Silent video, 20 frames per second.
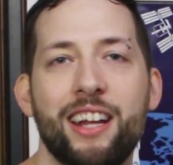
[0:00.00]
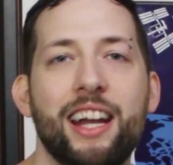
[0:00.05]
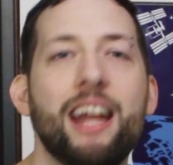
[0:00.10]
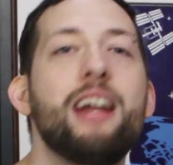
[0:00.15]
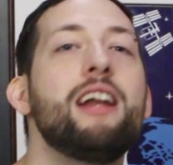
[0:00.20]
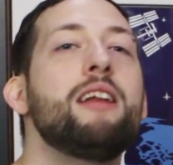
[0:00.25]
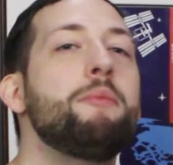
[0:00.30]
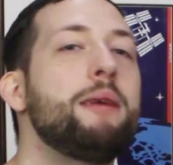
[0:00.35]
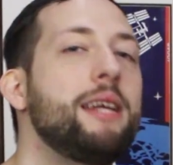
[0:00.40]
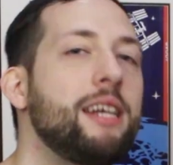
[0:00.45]
and
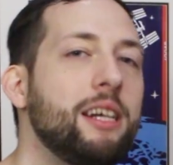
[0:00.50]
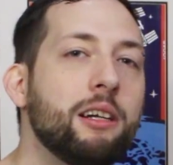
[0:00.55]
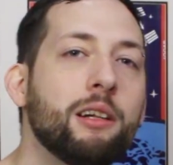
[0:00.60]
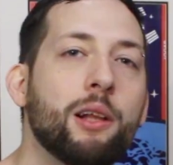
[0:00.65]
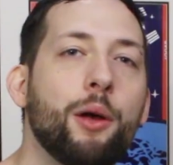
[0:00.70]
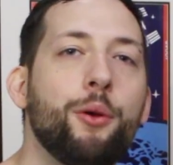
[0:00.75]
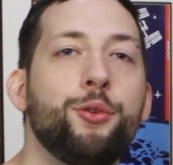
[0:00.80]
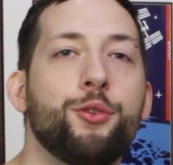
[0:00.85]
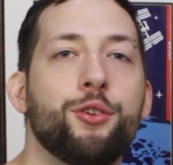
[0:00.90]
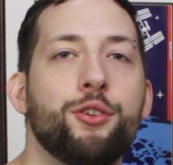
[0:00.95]
animated
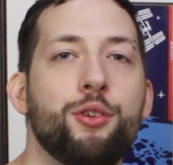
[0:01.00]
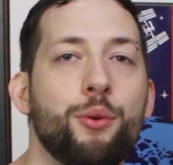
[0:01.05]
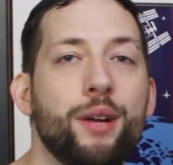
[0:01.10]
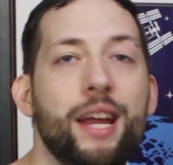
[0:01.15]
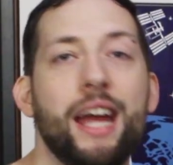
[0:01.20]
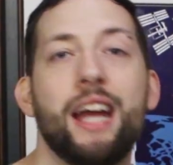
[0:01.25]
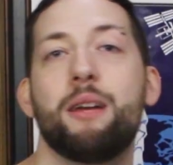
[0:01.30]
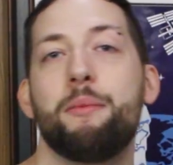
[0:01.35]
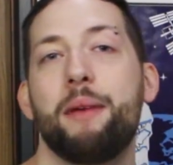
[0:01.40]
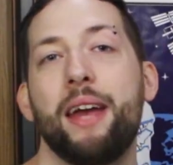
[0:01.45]
closer to
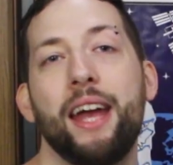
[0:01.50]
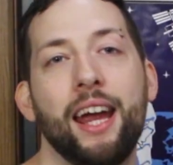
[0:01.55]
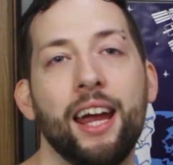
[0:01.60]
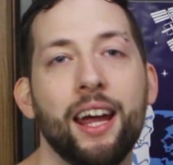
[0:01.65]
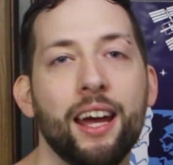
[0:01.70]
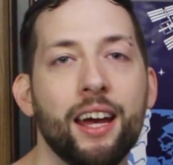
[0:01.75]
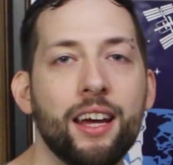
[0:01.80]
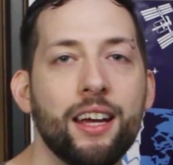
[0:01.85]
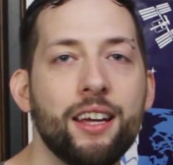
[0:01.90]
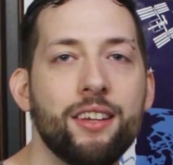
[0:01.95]
an anime,